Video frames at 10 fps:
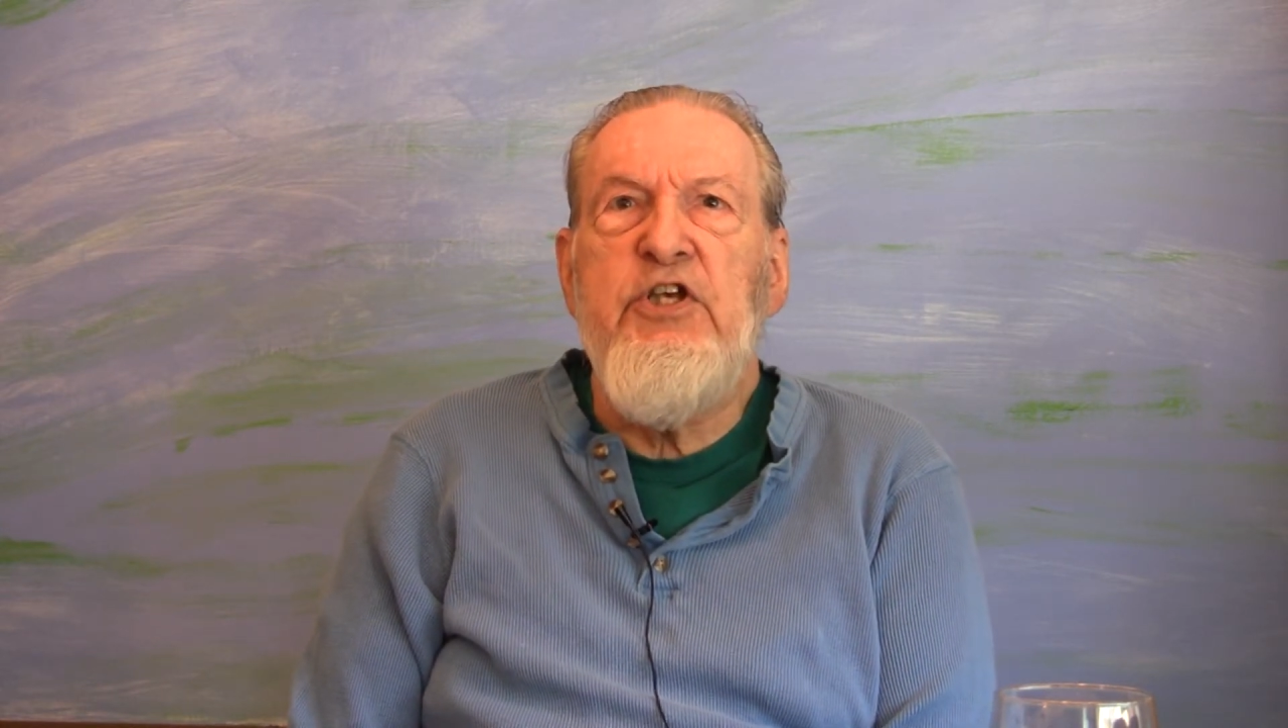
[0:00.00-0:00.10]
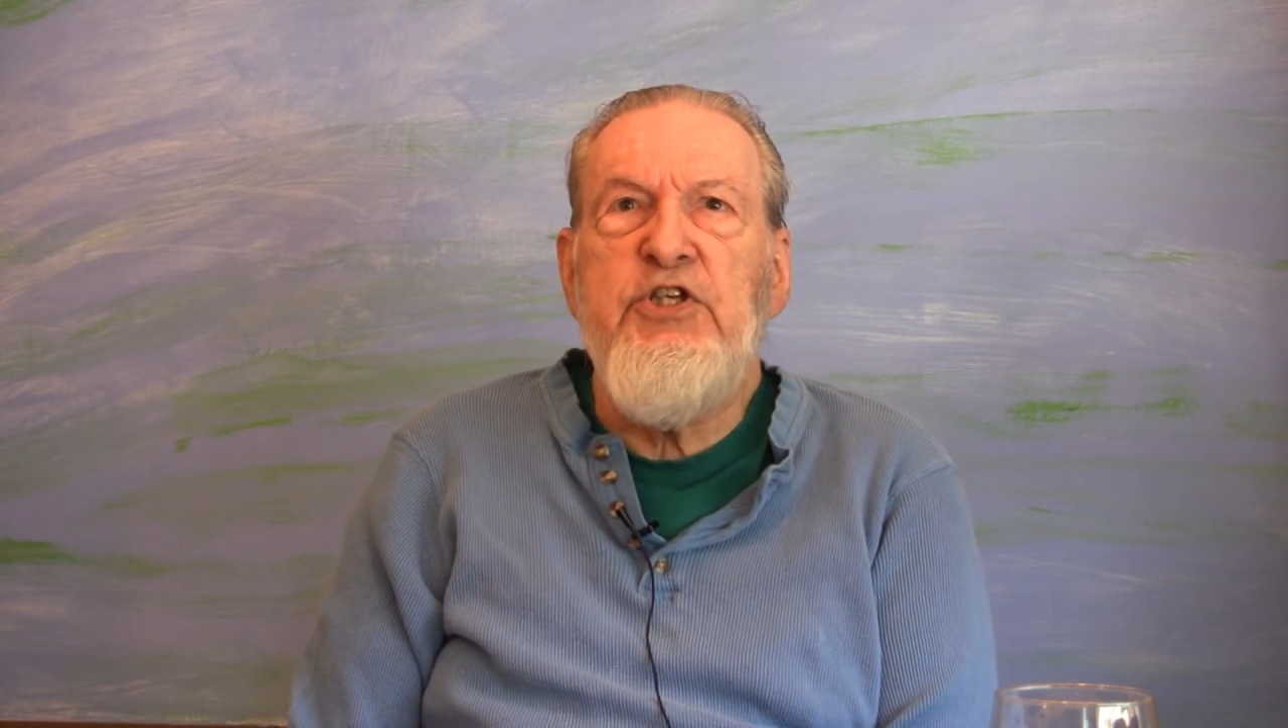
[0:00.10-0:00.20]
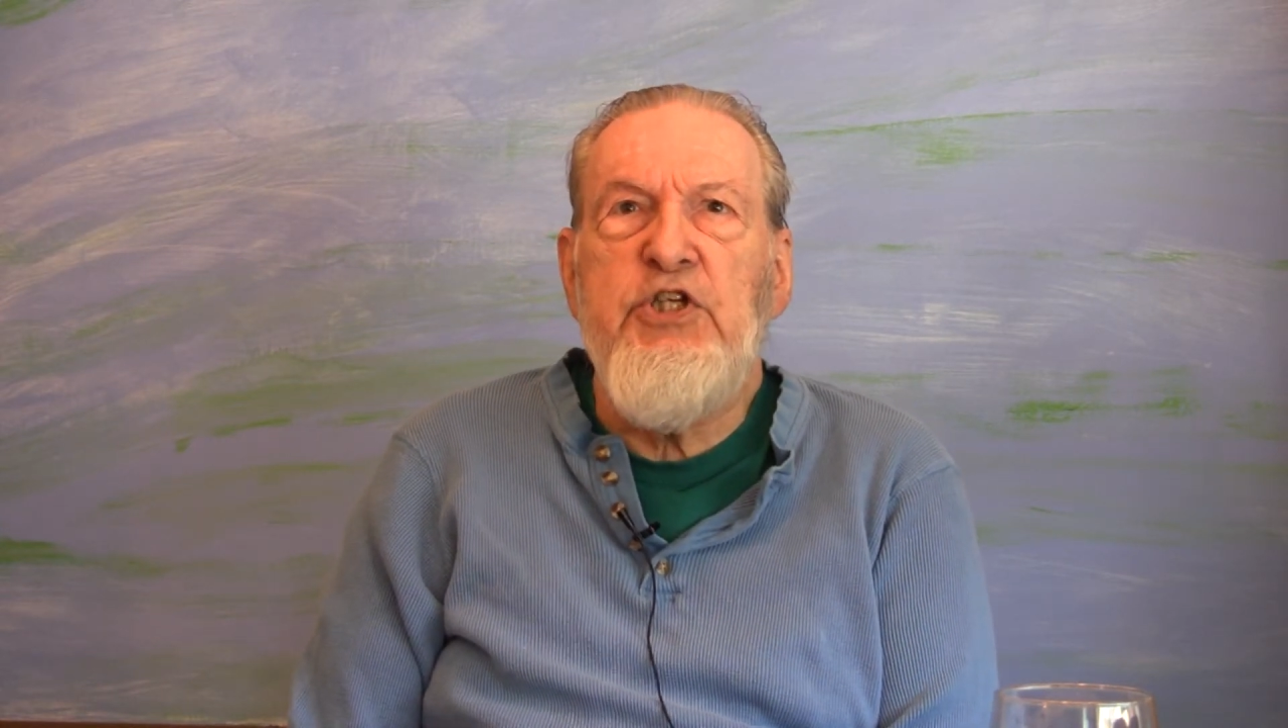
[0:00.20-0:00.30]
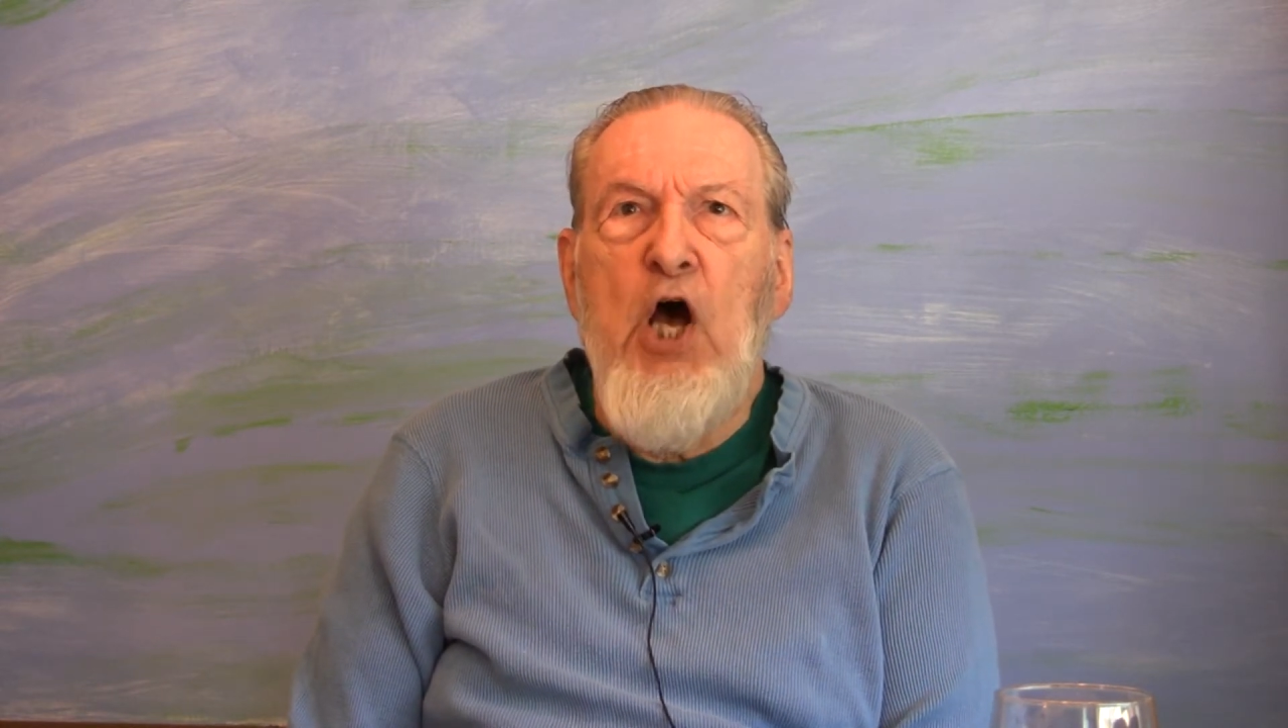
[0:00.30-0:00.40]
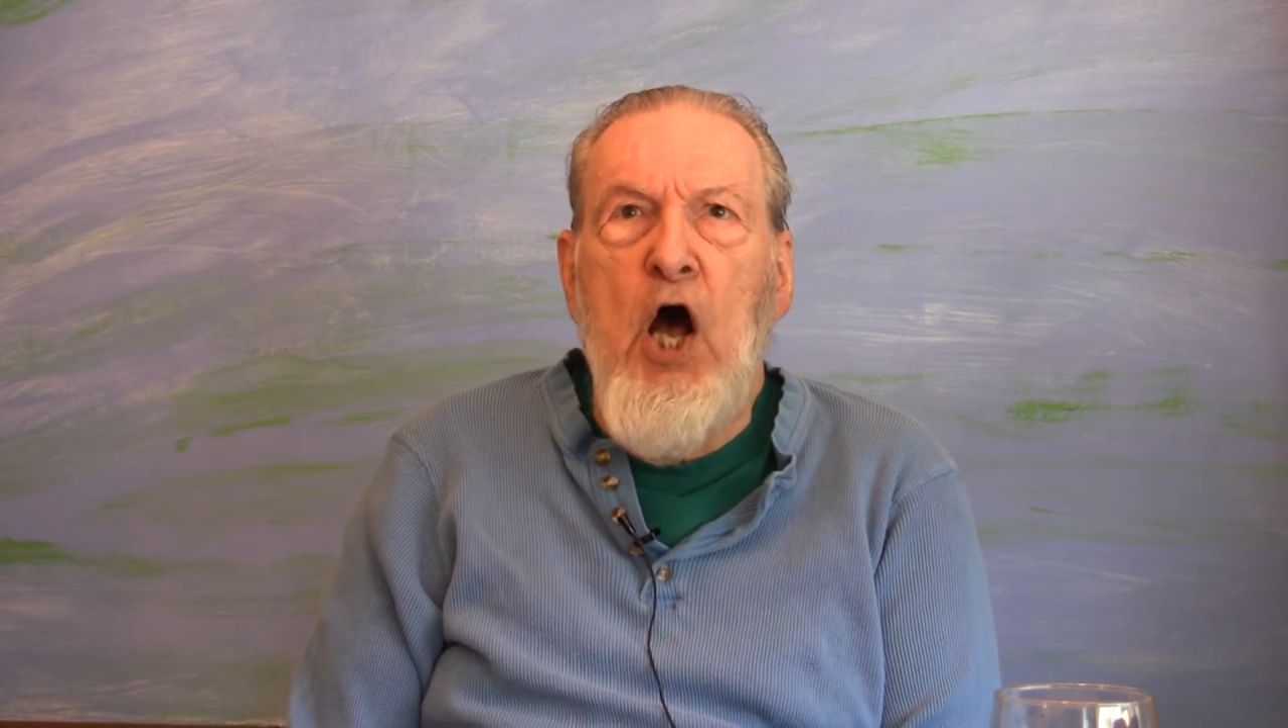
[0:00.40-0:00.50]

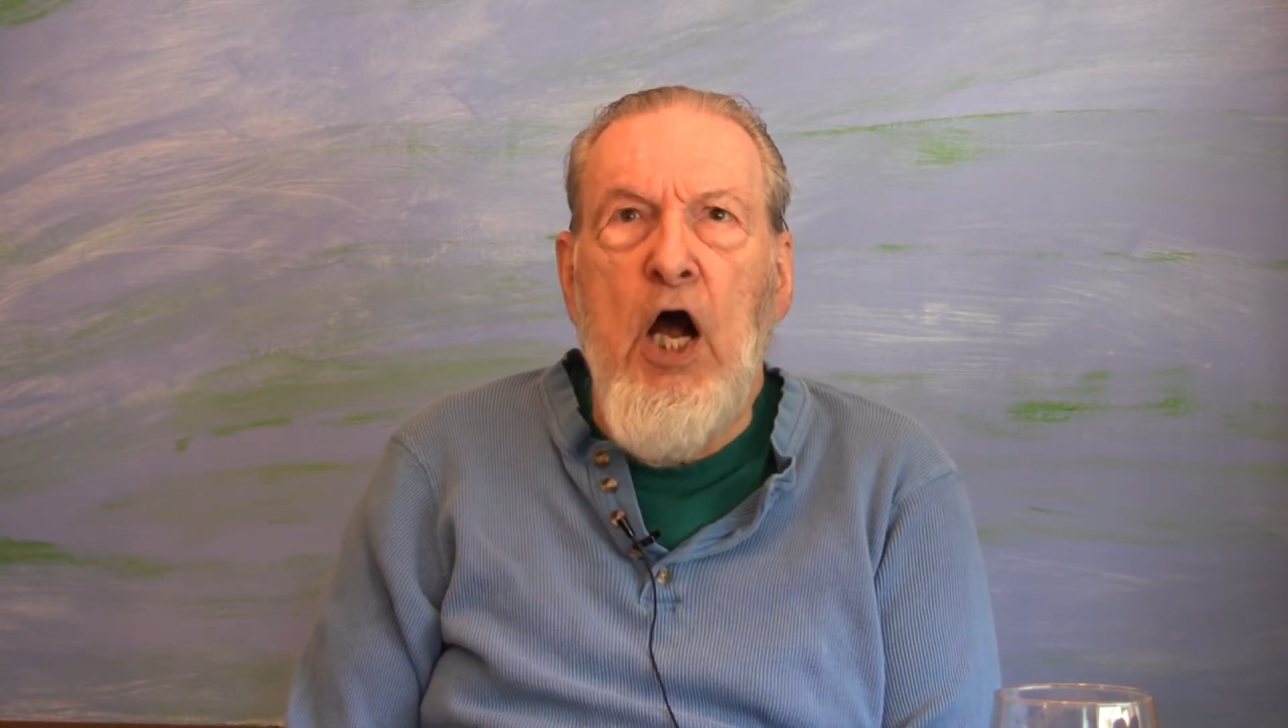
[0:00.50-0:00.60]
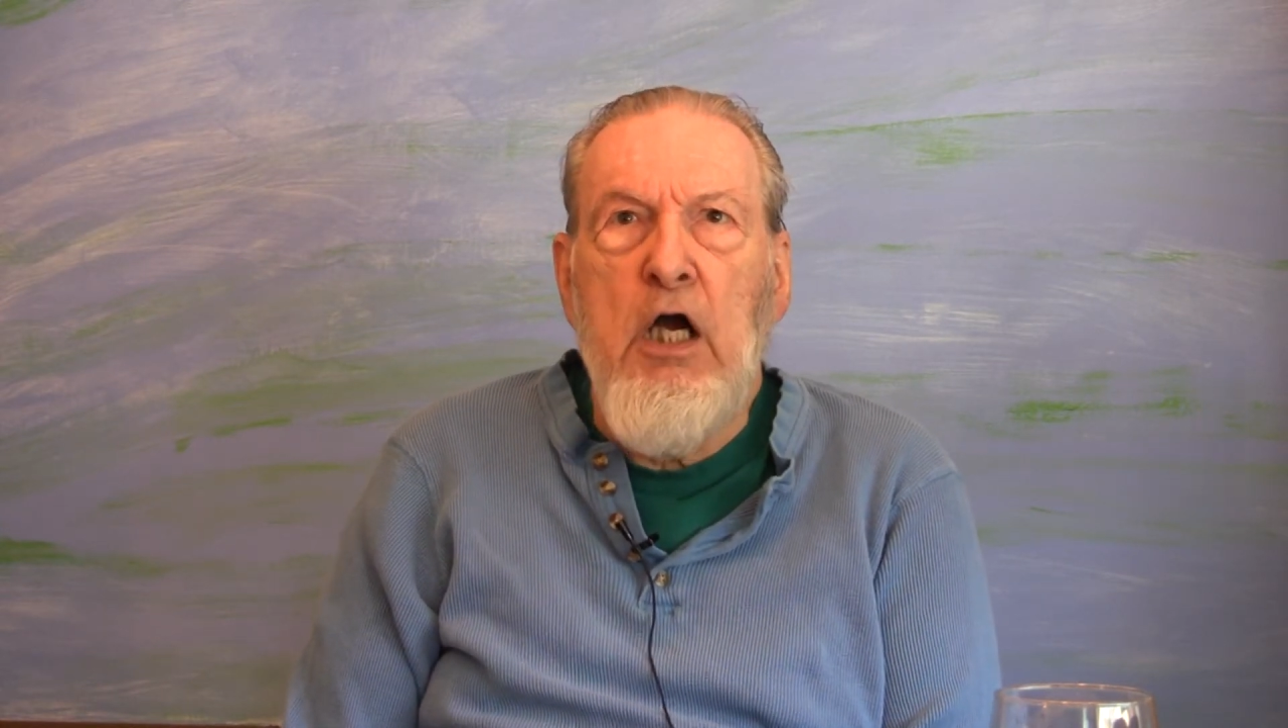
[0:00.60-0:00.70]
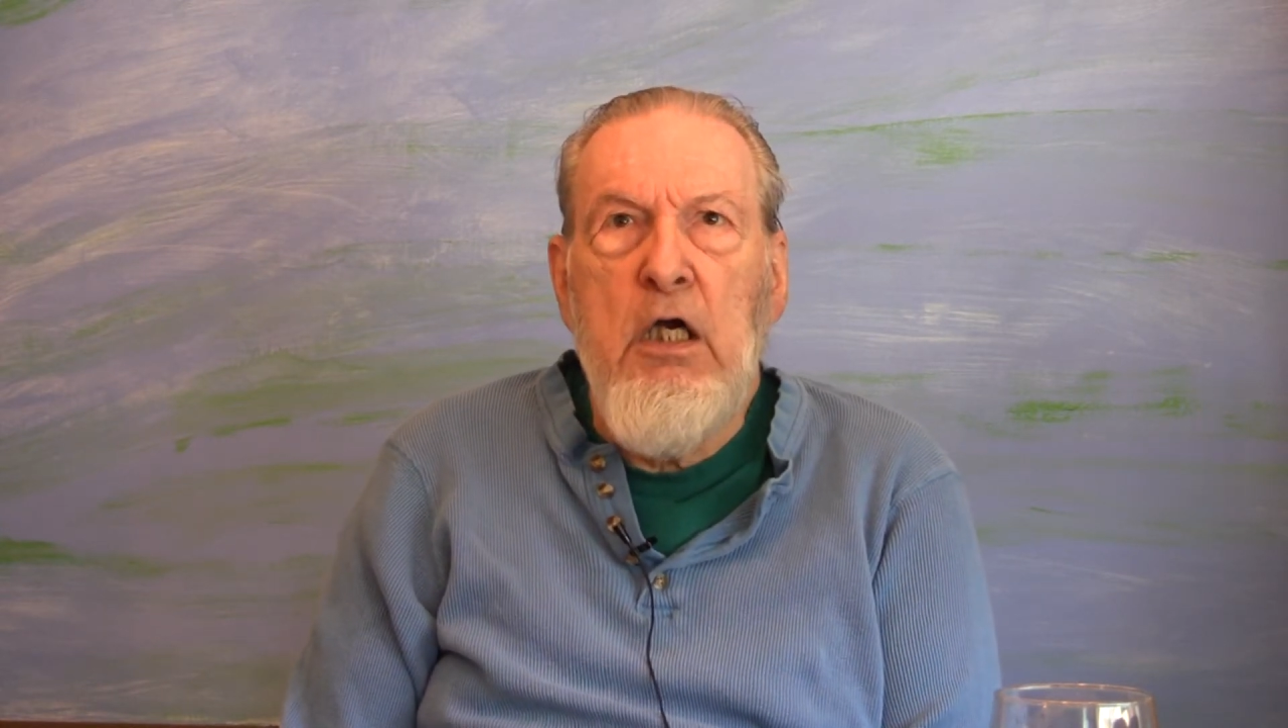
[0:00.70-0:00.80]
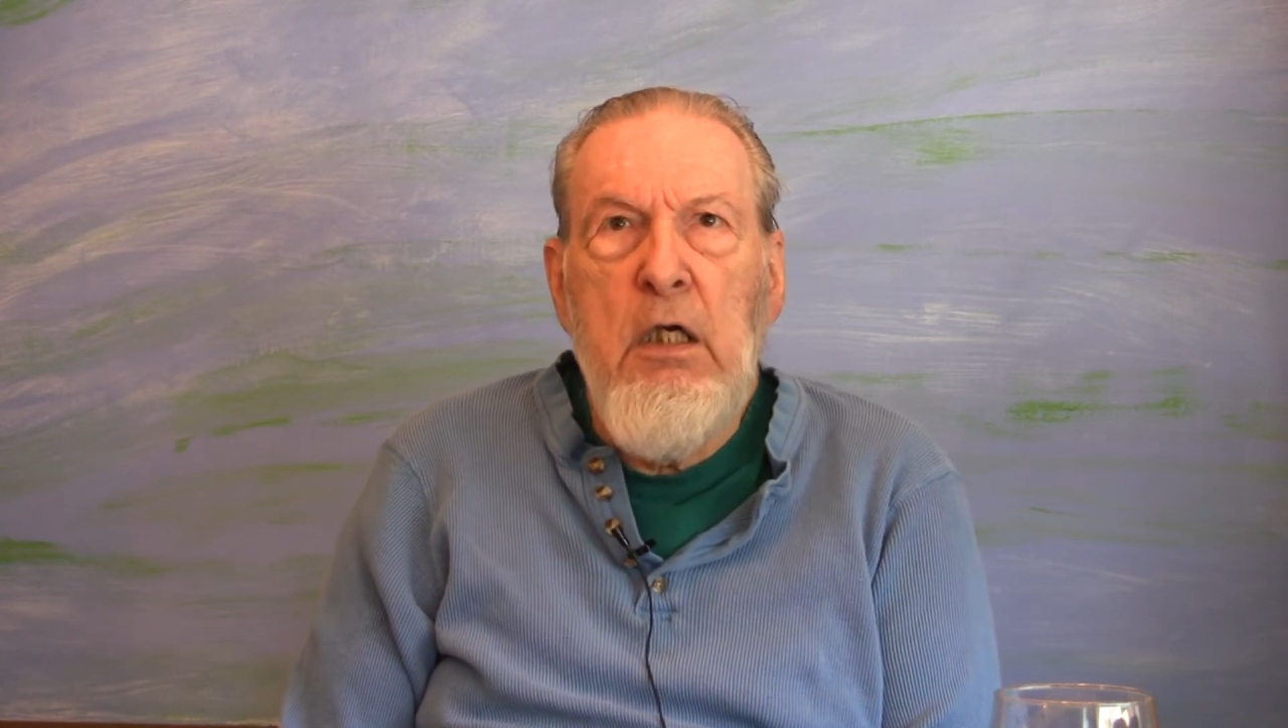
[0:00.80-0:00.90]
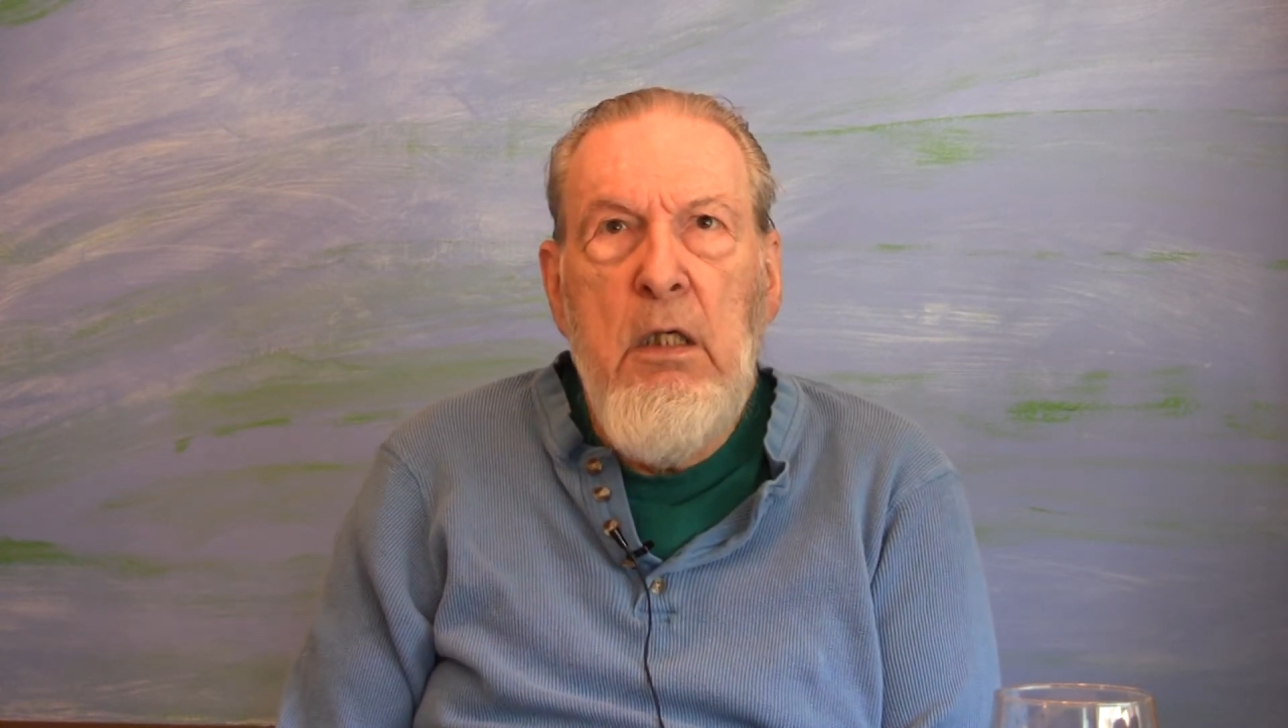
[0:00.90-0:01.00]

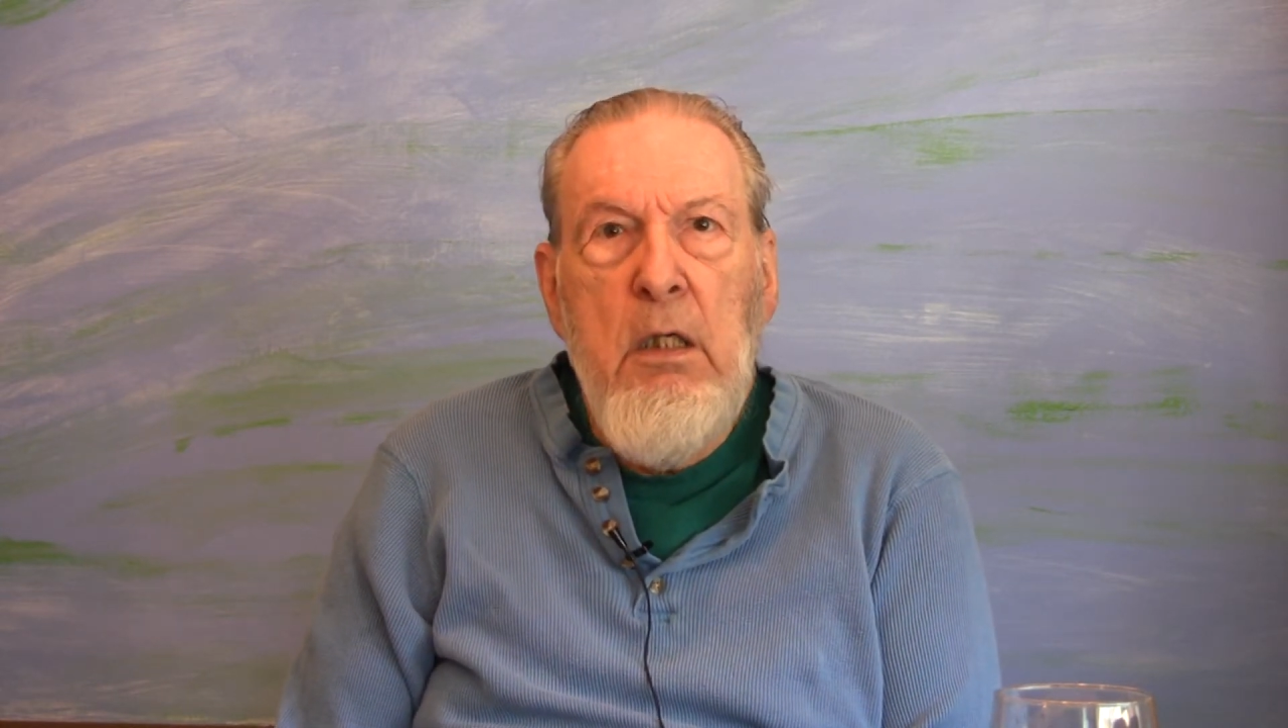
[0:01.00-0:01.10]
stalk,